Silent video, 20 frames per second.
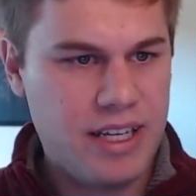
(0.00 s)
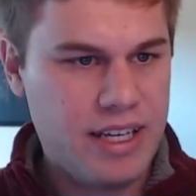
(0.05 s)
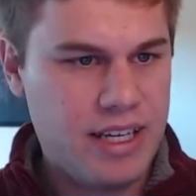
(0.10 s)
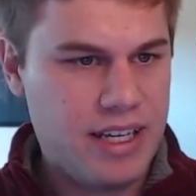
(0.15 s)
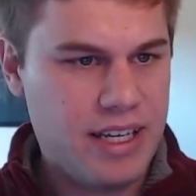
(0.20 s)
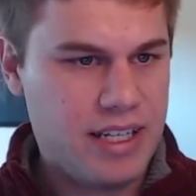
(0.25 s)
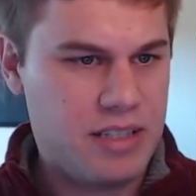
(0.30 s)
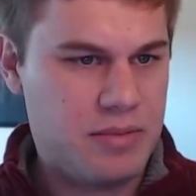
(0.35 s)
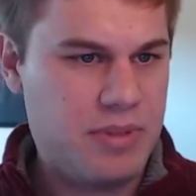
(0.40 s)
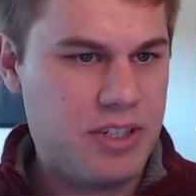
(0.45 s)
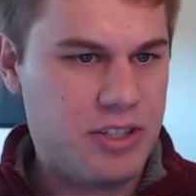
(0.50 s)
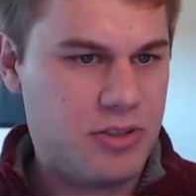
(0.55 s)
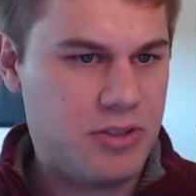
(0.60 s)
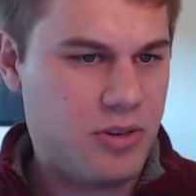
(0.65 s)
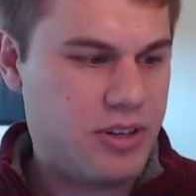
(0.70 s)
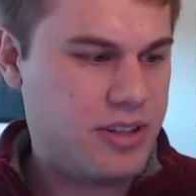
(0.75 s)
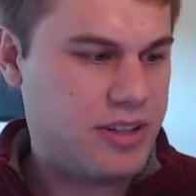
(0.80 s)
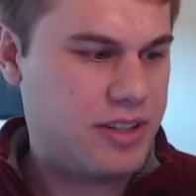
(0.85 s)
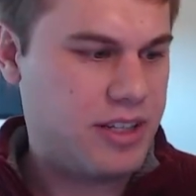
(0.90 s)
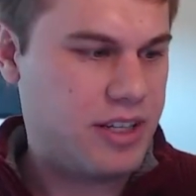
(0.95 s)
It's a bit
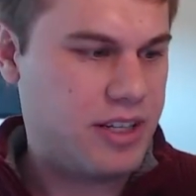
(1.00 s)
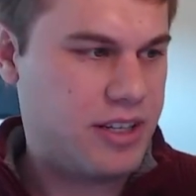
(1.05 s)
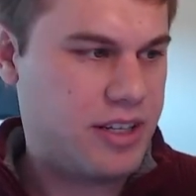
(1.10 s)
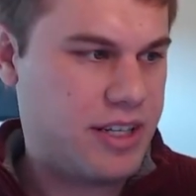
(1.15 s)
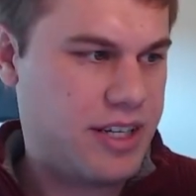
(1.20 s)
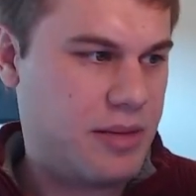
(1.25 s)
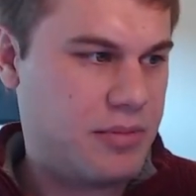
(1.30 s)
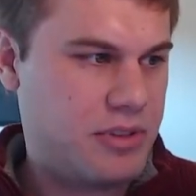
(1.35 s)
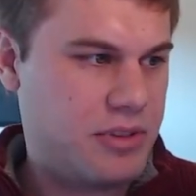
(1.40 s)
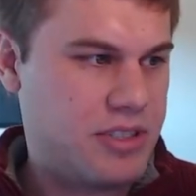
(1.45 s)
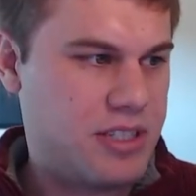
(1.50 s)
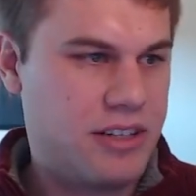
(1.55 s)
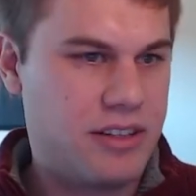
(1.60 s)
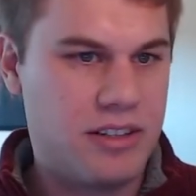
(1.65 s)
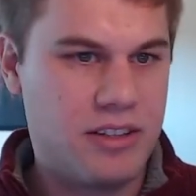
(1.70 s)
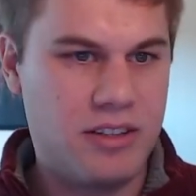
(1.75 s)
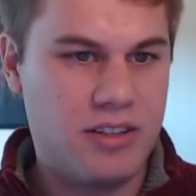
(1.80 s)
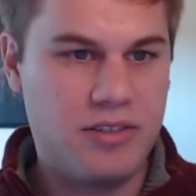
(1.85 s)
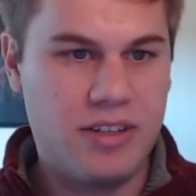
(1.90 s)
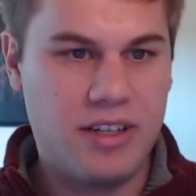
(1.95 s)
shorter than the cables that are
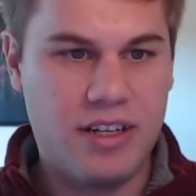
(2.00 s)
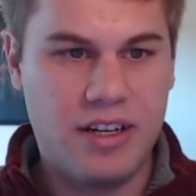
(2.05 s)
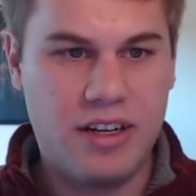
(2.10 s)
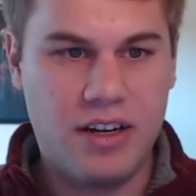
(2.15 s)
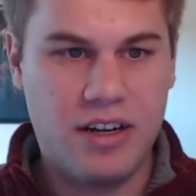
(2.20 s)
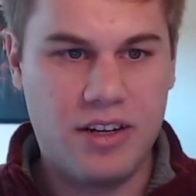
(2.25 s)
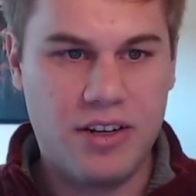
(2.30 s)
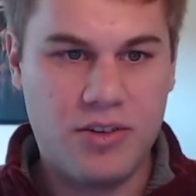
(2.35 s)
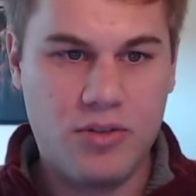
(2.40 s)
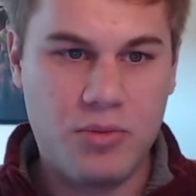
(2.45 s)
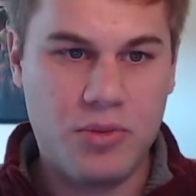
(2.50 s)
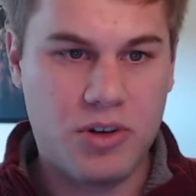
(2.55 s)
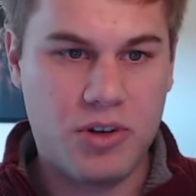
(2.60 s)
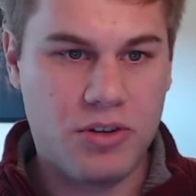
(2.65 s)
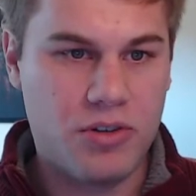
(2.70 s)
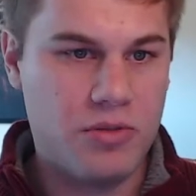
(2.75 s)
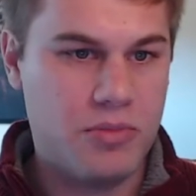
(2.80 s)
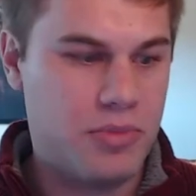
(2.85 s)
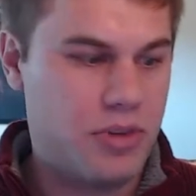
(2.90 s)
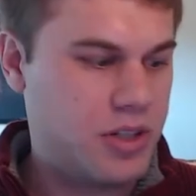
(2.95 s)
included in a normal
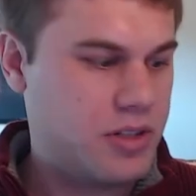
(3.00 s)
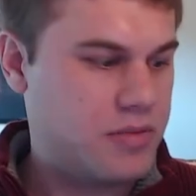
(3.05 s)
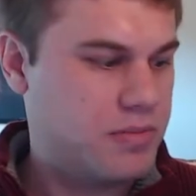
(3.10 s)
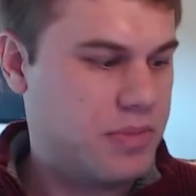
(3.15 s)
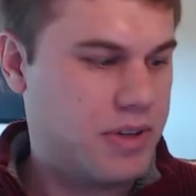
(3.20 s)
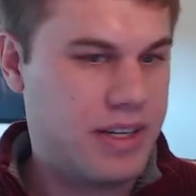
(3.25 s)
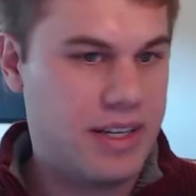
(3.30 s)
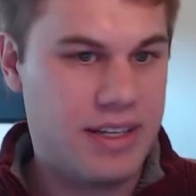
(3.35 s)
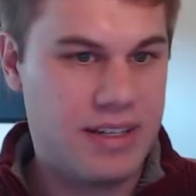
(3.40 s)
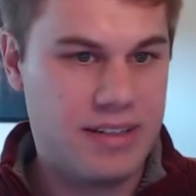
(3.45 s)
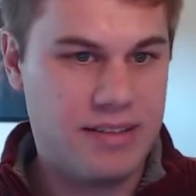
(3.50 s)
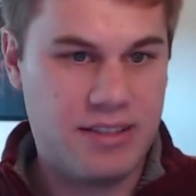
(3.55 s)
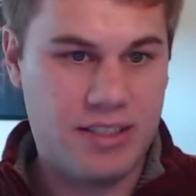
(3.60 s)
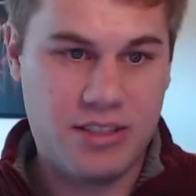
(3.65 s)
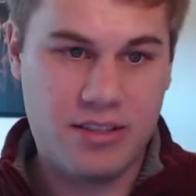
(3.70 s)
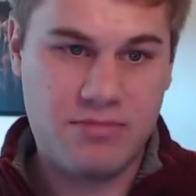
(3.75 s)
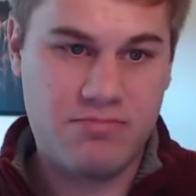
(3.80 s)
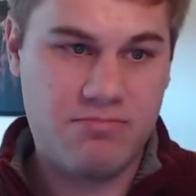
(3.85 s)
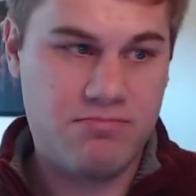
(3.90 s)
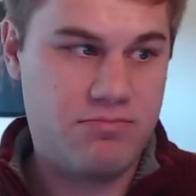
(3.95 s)
Chromebook, but
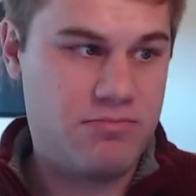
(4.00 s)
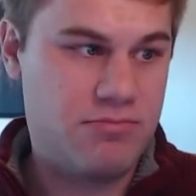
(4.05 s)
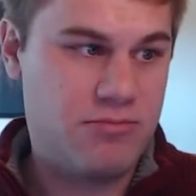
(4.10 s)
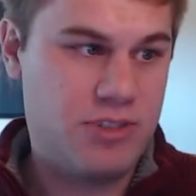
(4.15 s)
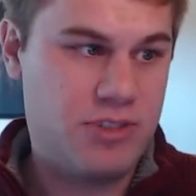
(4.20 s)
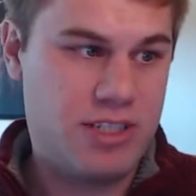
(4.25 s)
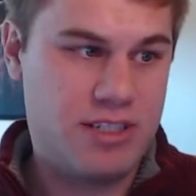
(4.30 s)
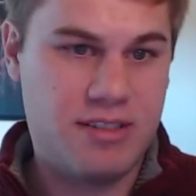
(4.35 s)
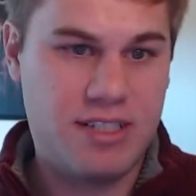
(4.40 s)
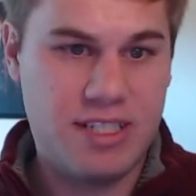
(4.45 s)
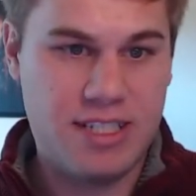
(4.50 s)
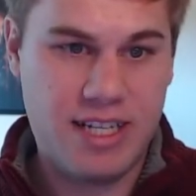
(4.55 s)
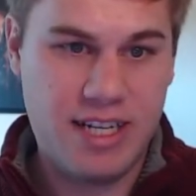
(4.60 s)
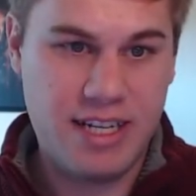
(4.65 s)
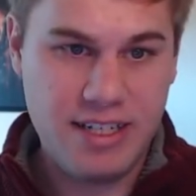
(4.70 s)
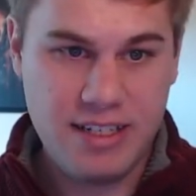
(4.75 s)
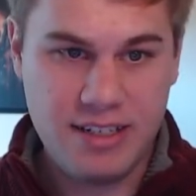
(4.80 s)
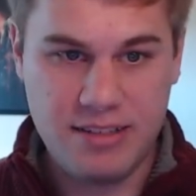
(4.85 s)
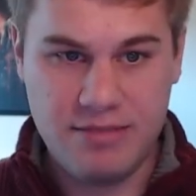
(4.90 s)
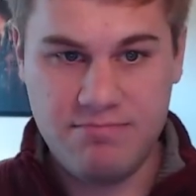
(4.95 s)
it's just this
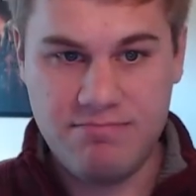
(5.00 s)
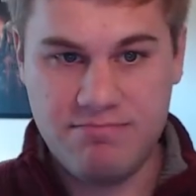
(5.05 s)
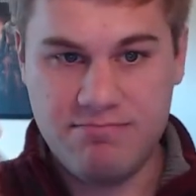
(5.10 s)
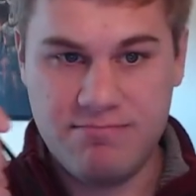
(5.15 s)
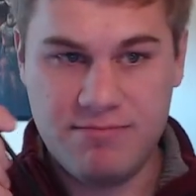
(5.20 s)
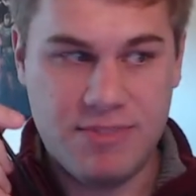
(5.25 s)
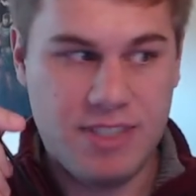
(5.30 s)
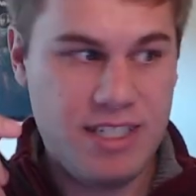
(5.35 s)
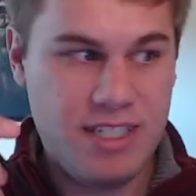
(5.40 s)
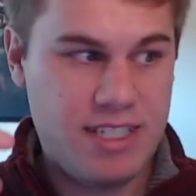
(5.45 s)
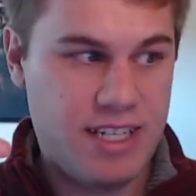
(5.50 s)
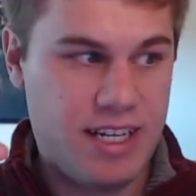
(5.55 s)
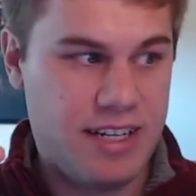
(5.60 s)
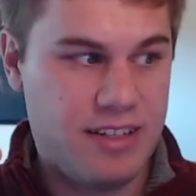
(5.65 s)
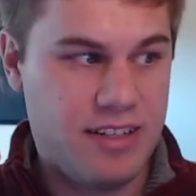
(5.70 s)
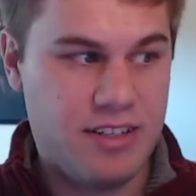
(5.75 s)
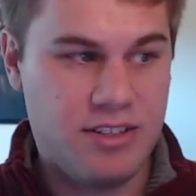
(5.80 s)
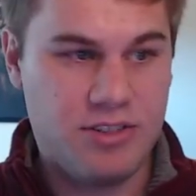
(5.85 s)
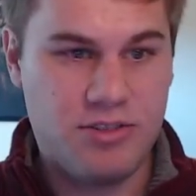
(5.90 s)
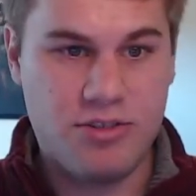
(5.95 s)
end and this
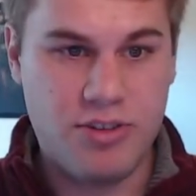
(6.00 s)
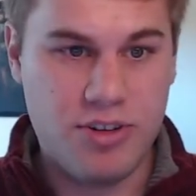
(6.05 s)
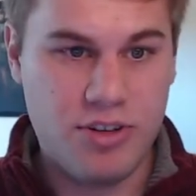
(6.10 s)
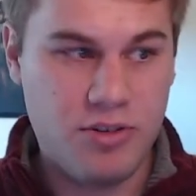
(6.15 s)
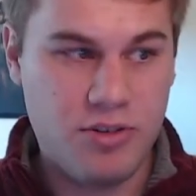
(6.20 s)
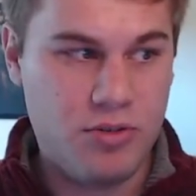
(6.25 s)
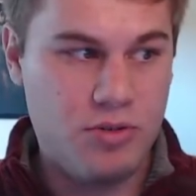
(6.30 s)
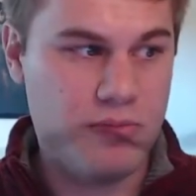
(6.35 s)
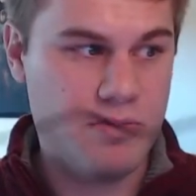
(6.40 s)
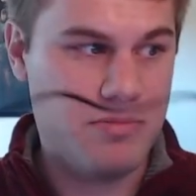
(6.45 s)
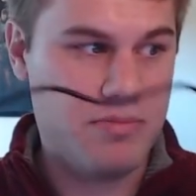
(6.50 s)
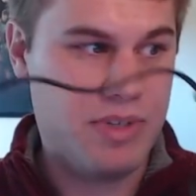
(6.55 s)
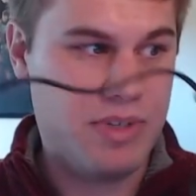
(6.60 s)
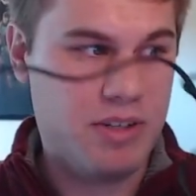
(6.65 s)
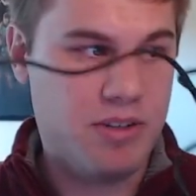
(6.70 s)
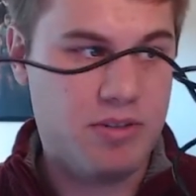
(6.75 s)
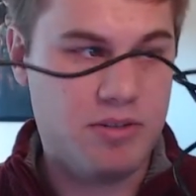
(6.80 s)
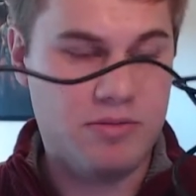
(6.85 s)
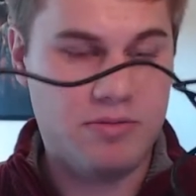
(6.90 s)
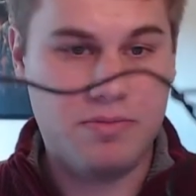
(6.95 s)
end. There's no
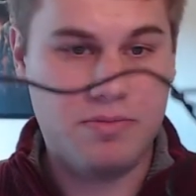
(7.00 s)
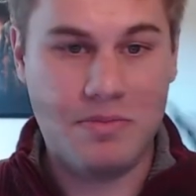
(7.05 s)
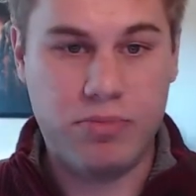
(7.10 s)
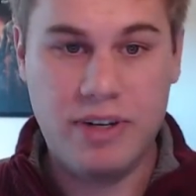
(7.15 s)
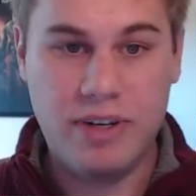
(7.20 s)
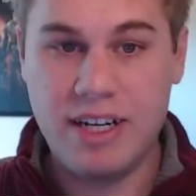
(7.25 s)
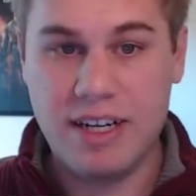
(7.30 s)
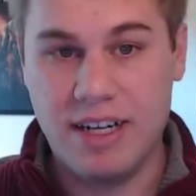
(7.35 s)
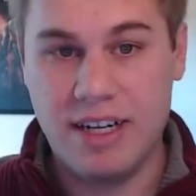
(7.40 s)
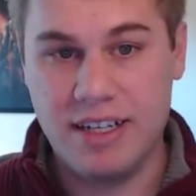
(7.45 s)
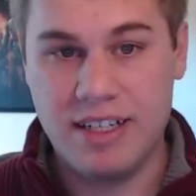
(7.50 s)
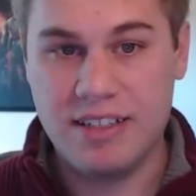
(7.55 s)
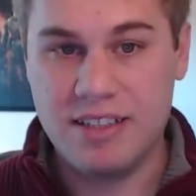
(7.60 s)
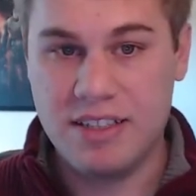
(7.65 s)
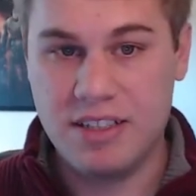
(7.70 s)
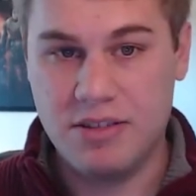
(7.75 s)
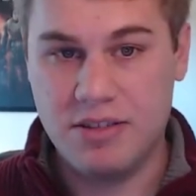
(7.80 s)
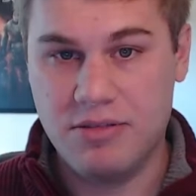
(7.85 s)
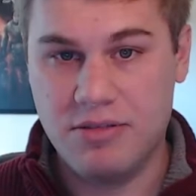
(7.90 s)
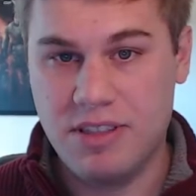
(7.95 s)
middle brick on it,
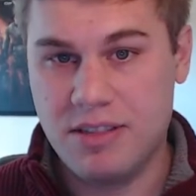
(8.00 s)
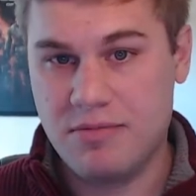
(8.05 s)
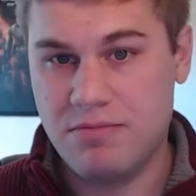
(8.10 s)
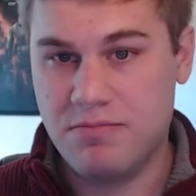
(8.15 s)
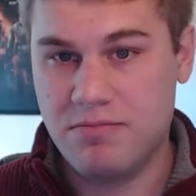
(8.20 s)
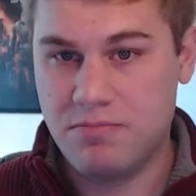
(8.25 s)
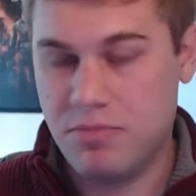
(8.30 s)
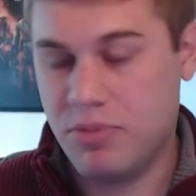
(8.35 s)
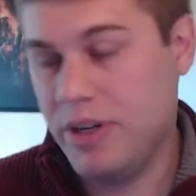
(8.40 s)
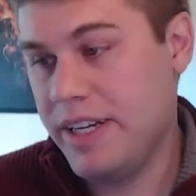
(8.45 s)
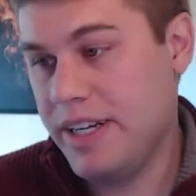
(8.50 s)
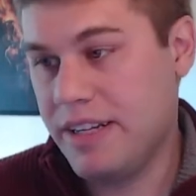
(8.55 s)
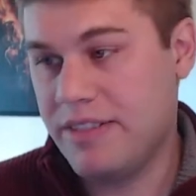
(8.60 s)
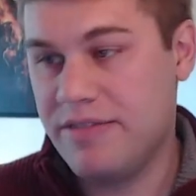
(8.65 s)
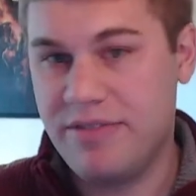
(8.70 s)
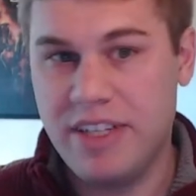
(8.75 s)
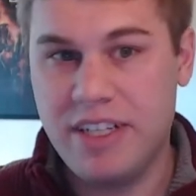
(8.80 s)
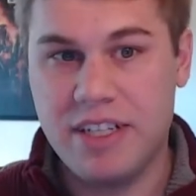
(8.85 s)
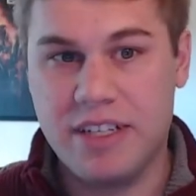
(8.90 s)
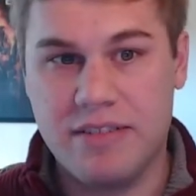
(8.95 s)
so it's pretty
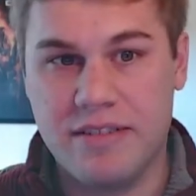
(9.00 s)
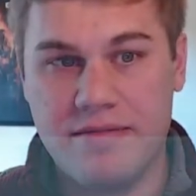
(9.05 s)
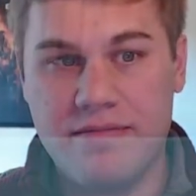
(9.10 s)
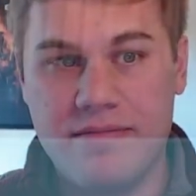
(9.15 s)
convenient.